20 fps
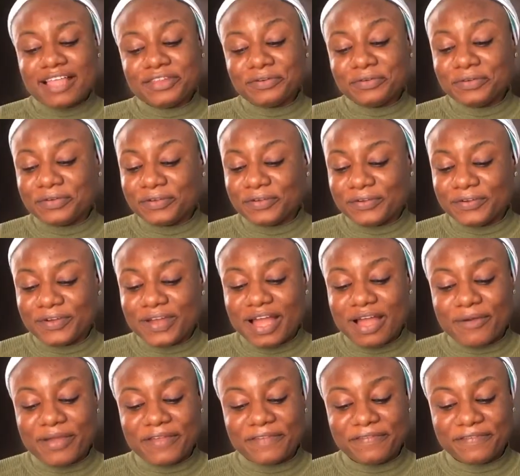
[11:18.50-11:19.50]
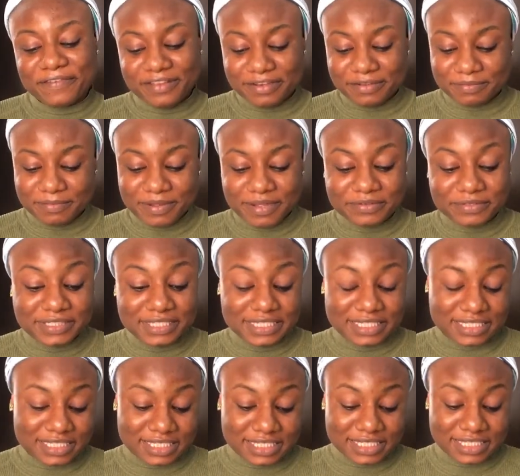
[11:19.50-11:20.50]
don't know how I feel about
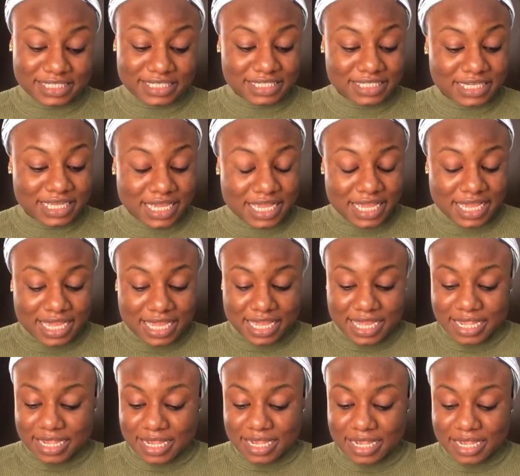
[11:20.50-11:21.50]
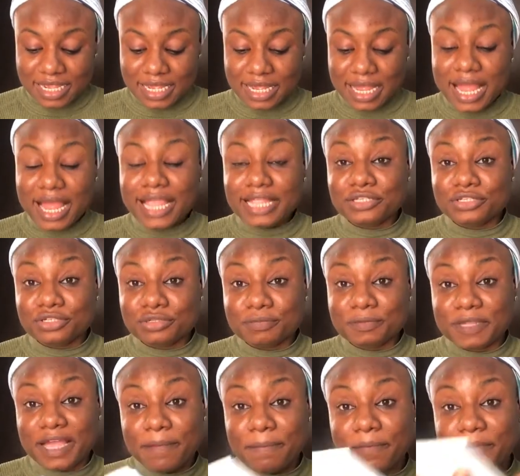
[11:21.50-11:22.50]
it. I should
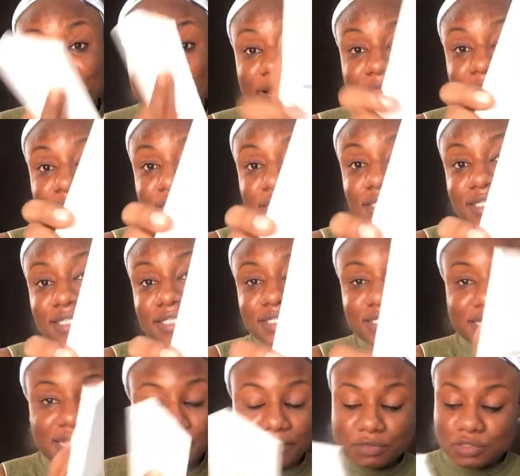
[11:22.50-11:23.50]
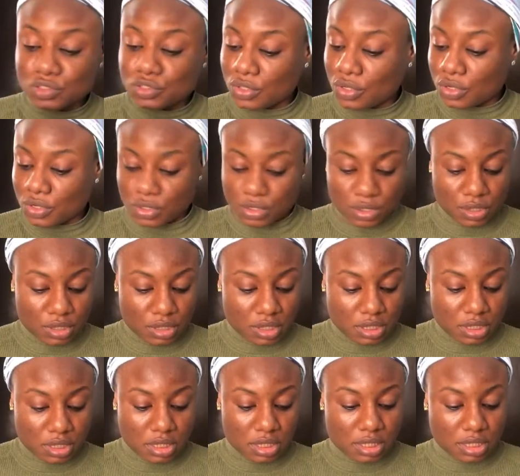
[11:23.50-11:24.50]
be happy, right? It's a Samsung
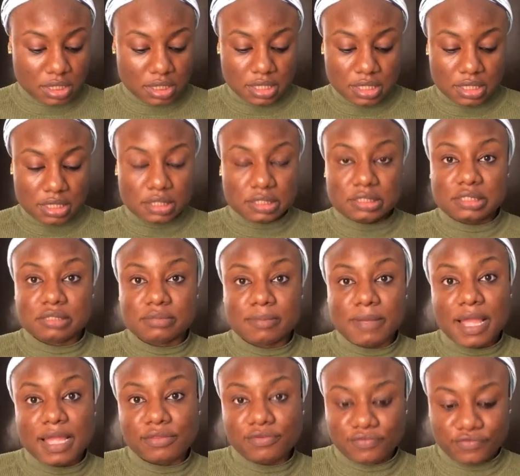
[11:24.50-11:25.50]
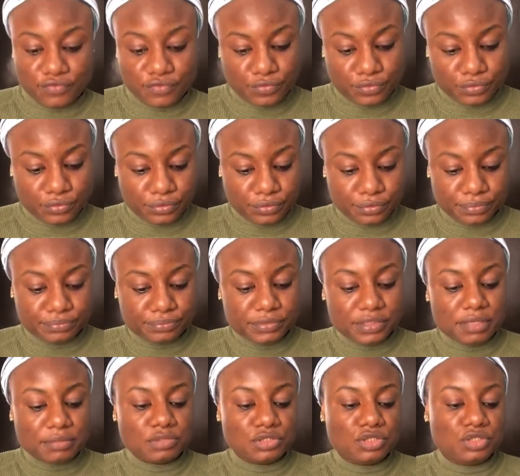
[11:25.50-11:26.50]
smartphone.
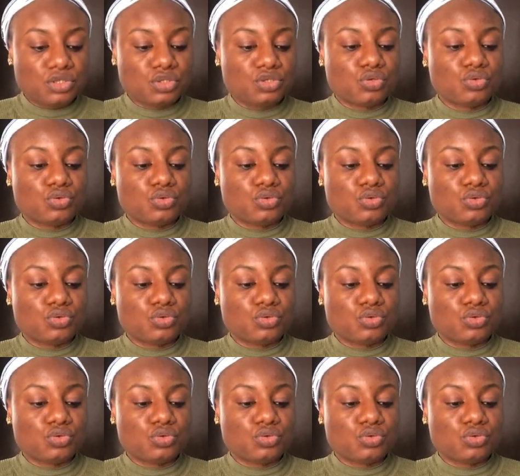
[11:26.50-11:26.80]
Let me show